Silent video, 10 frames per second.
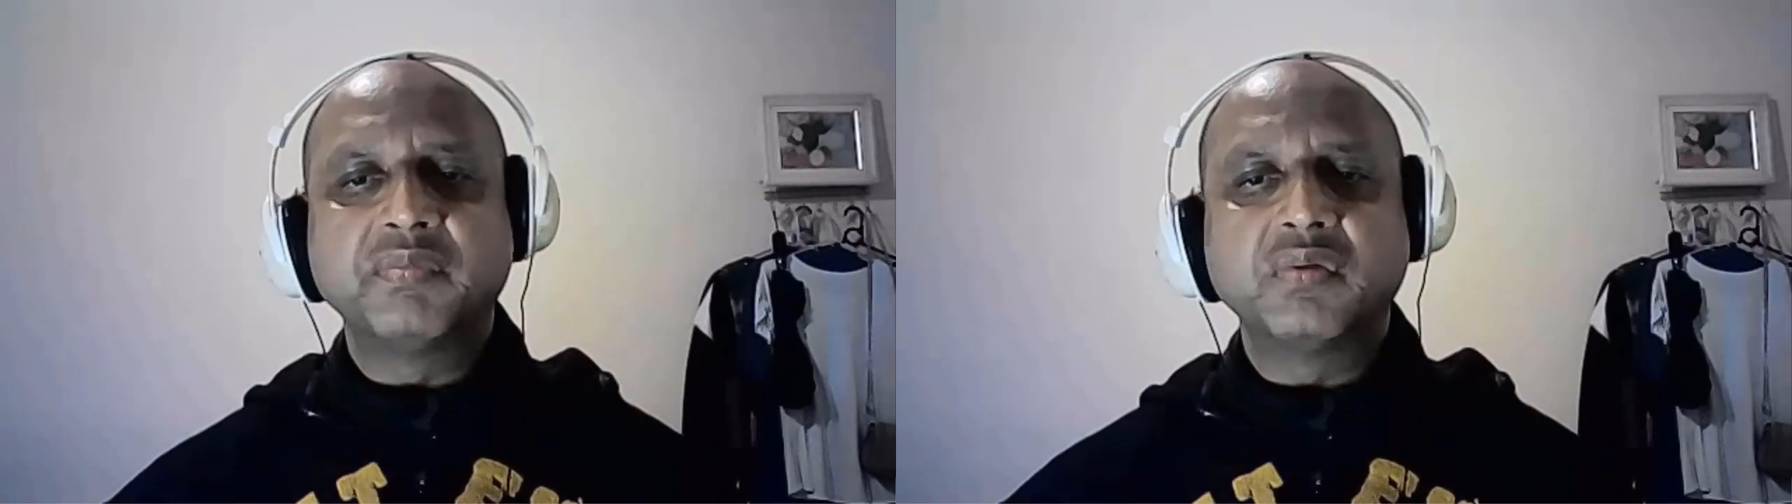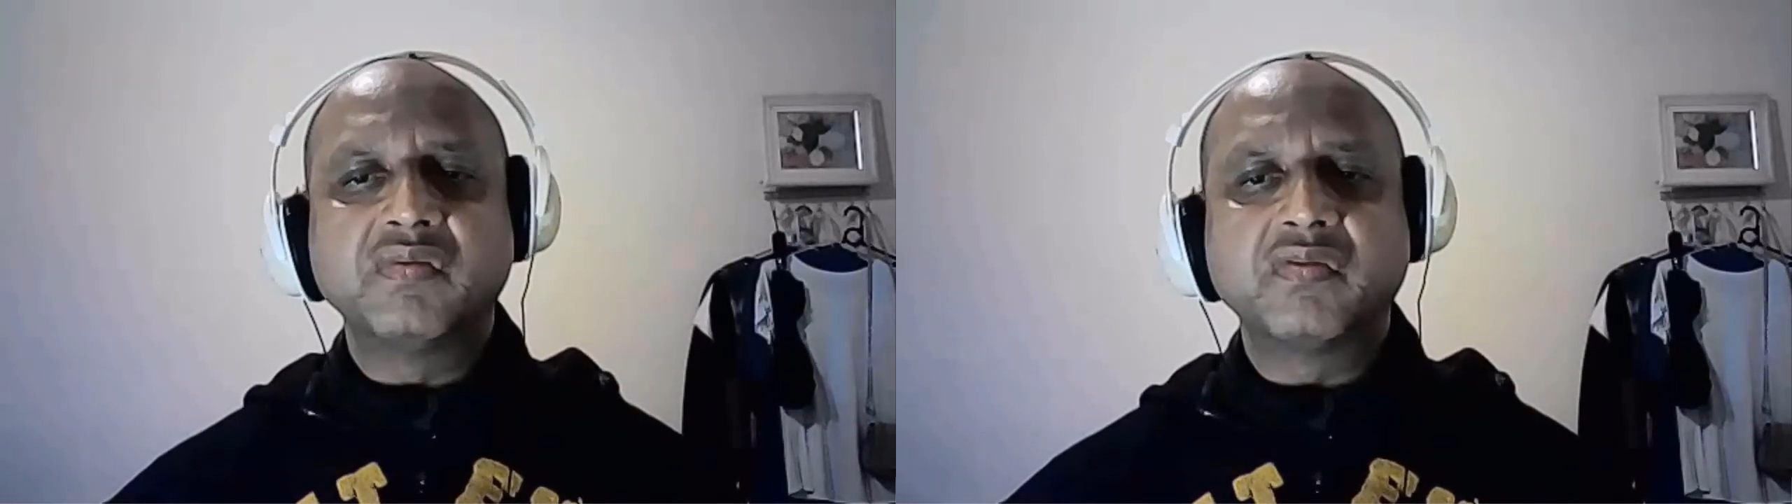
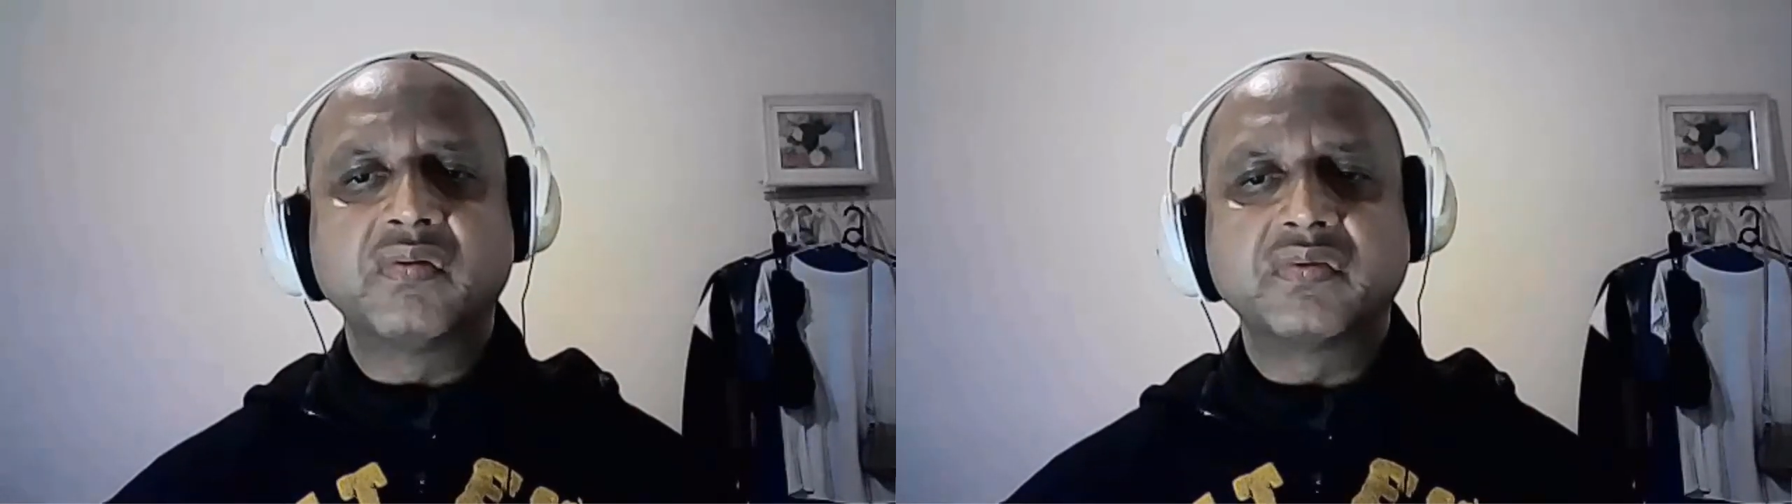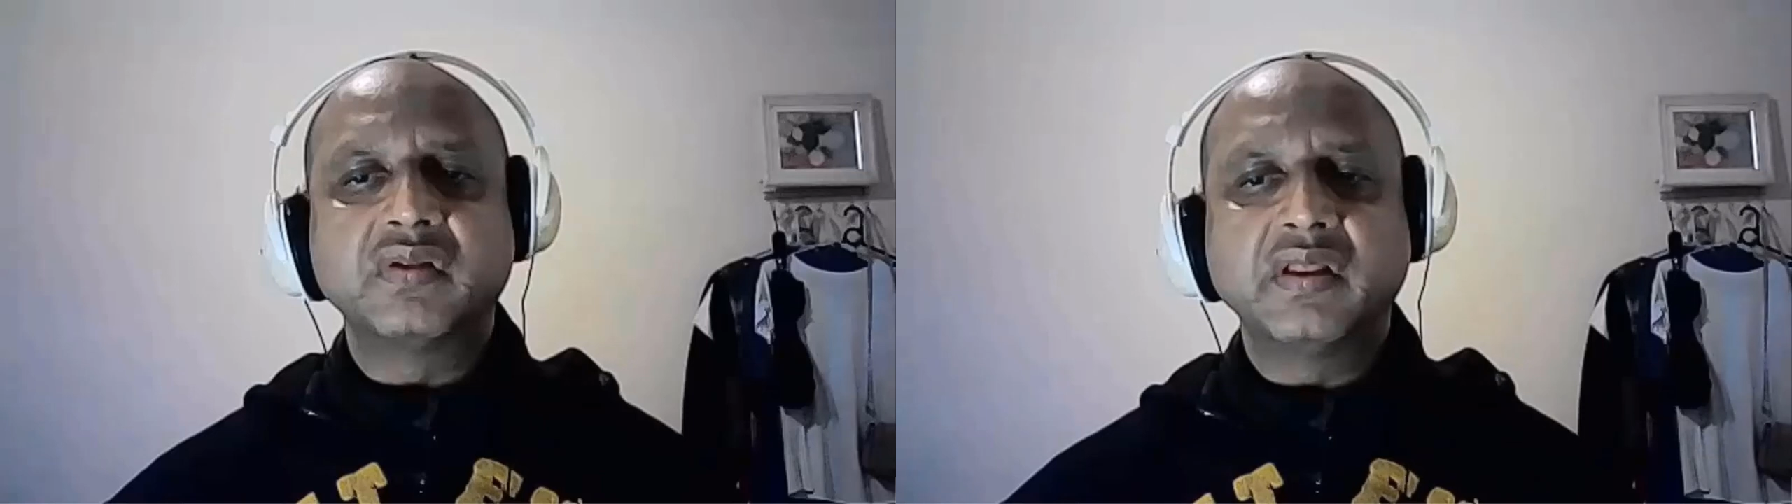to the
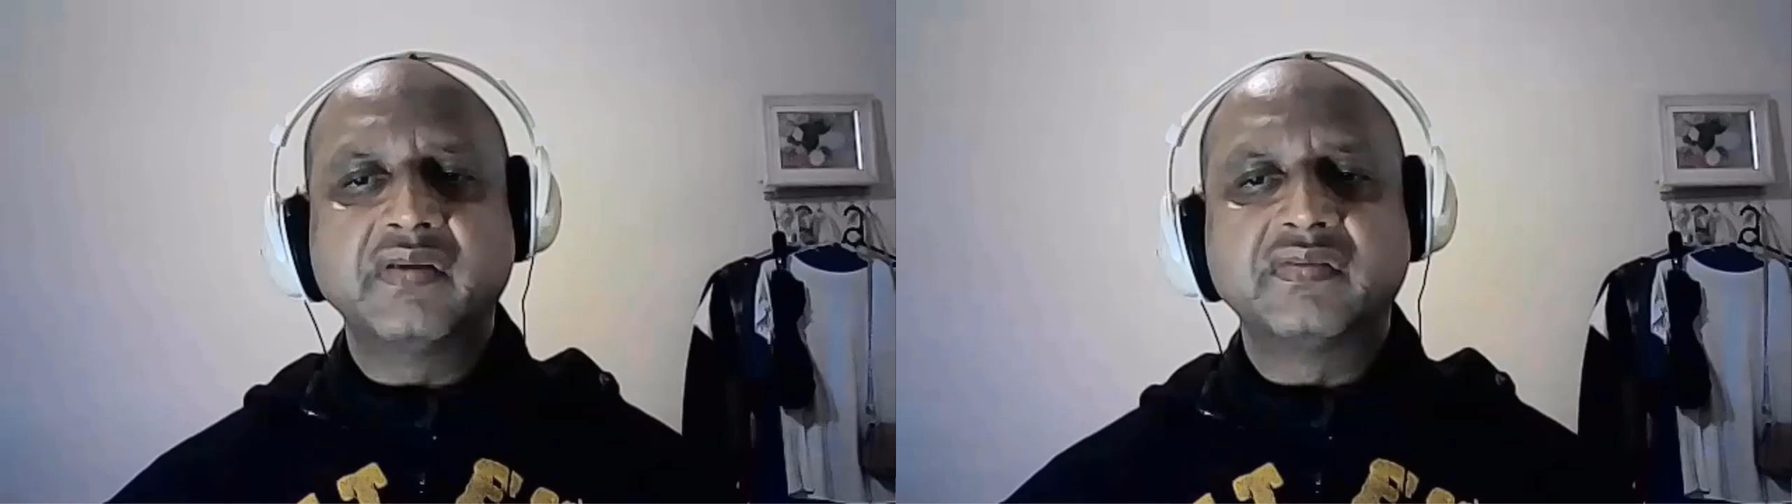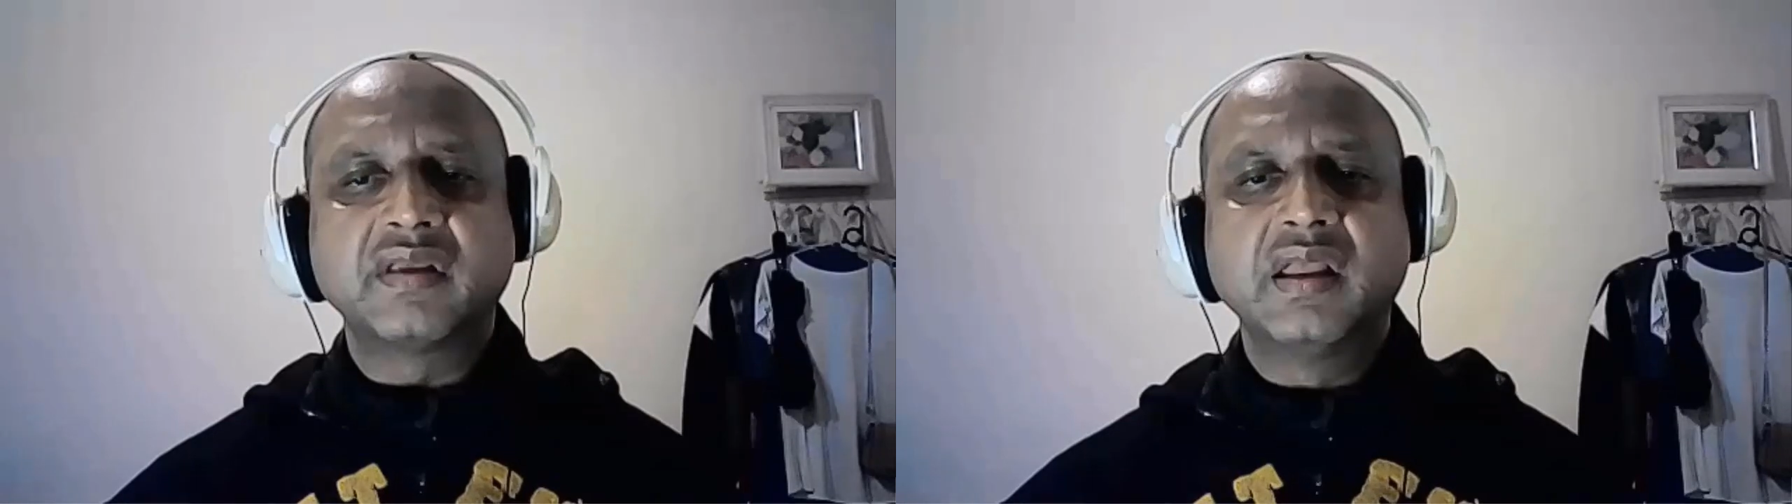front of the
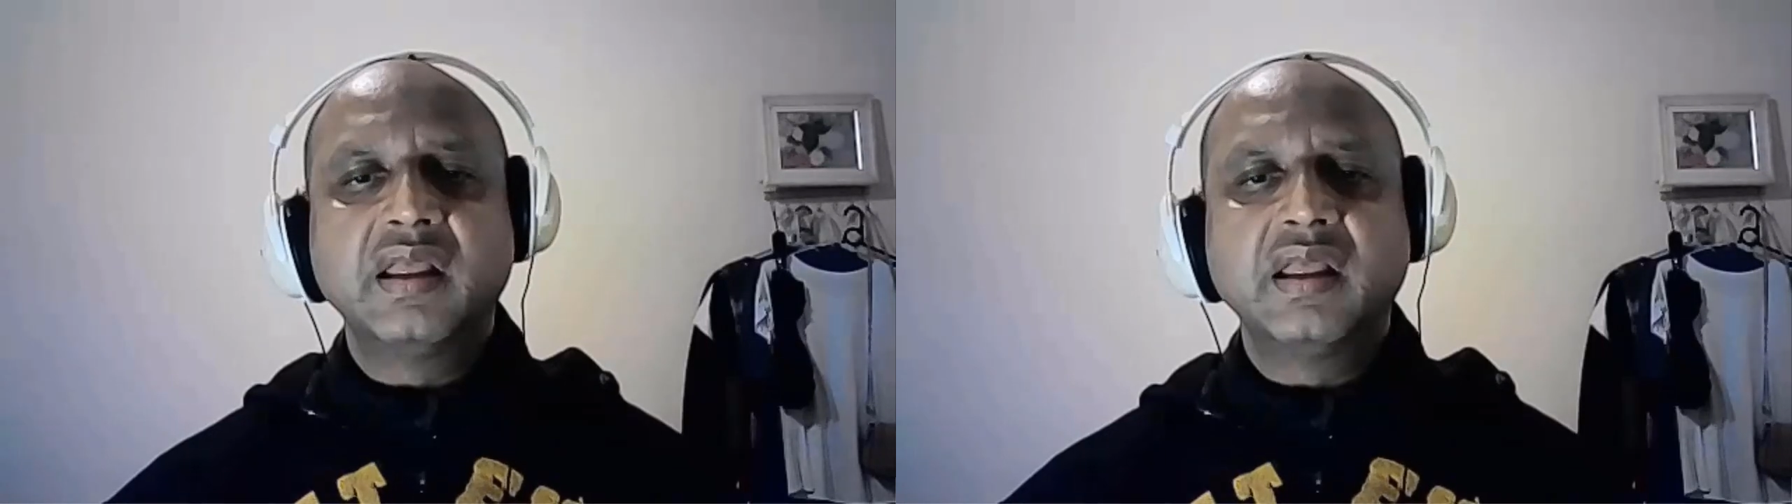list.